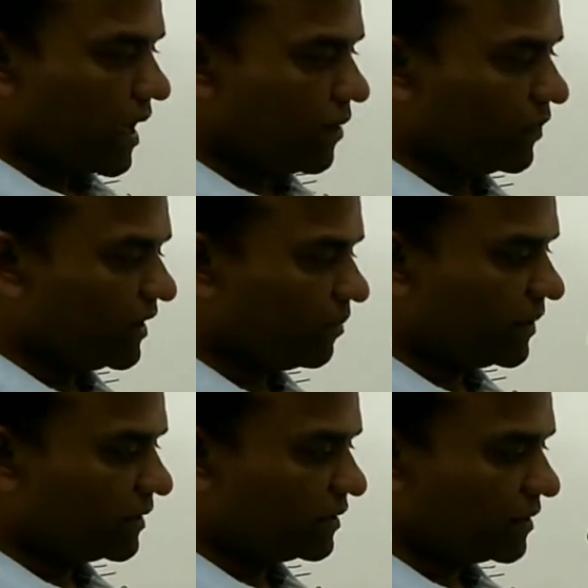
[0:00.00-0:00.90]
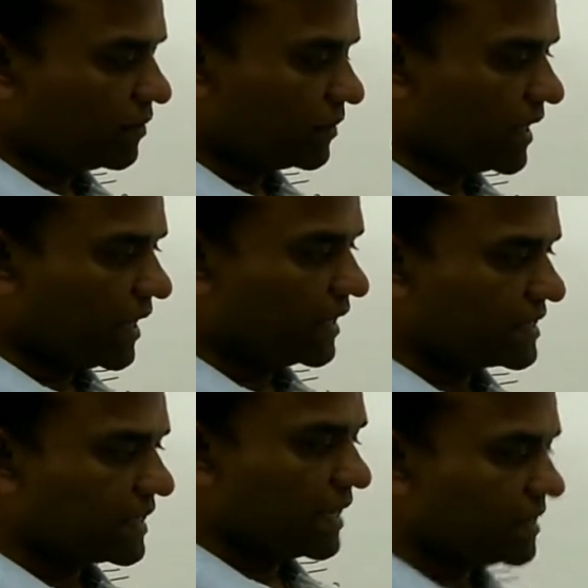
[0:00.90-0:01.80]
Every number if they are
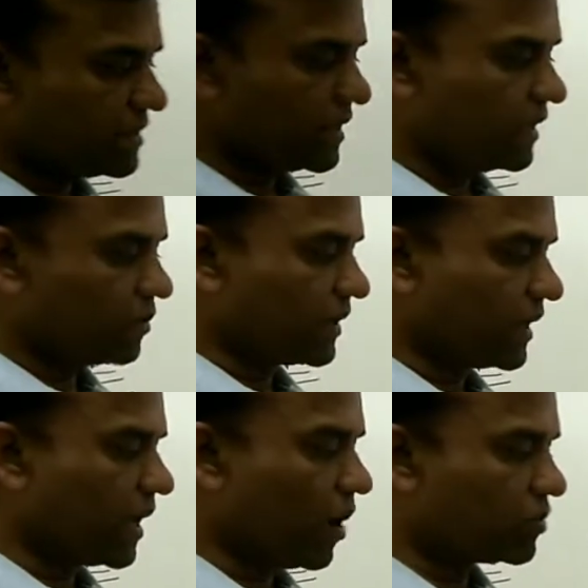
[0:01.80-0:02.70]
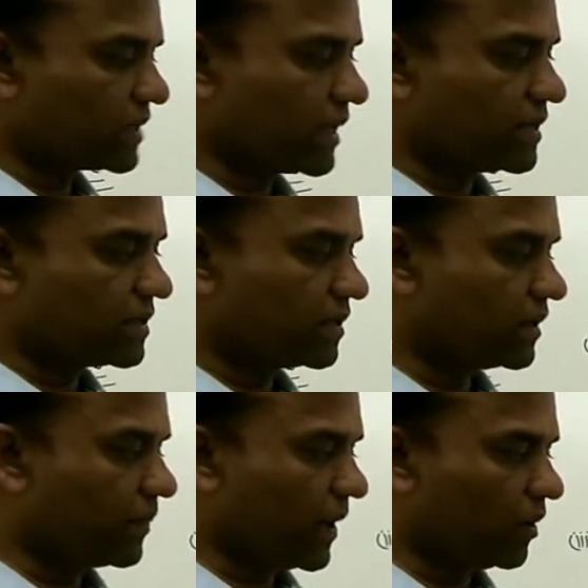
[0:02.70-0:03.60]
inside, then you taking outside.
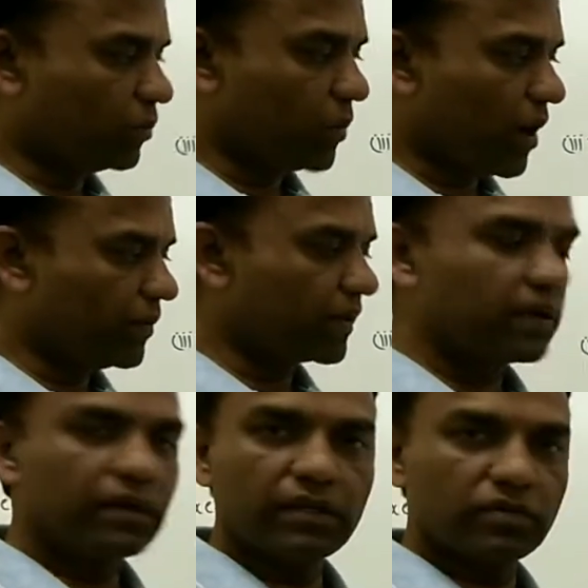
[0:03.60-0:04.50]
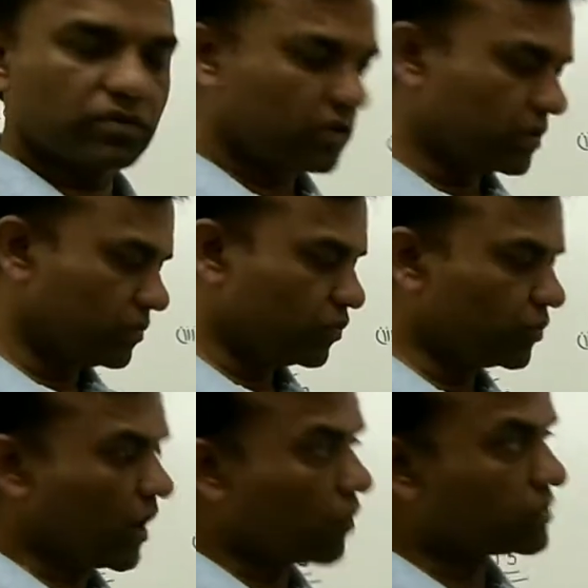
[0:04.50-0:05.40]
Depend on power here you
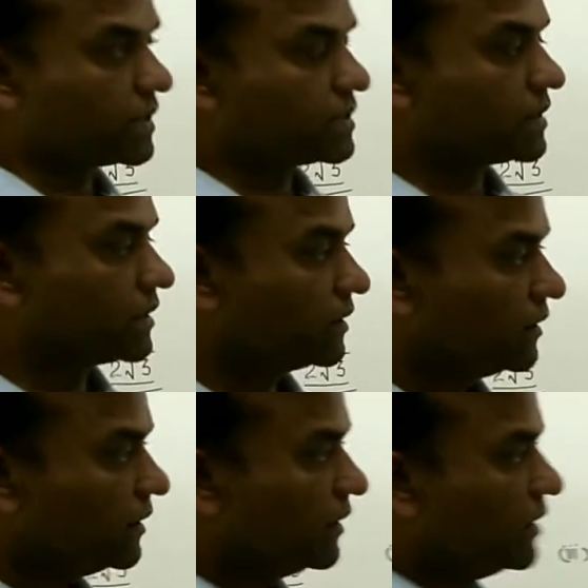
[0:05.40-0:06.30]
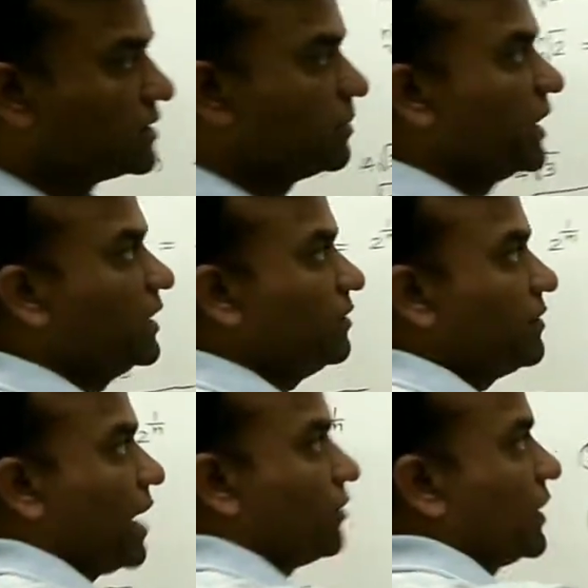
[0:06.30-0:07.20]
put outside. Similarly
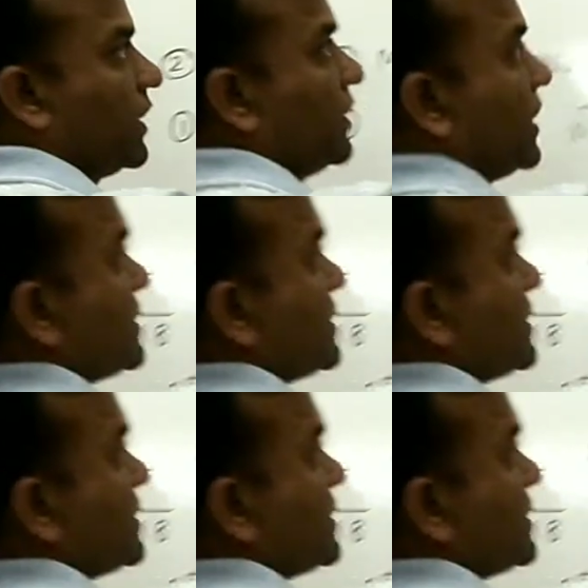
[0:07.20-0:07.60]
we have another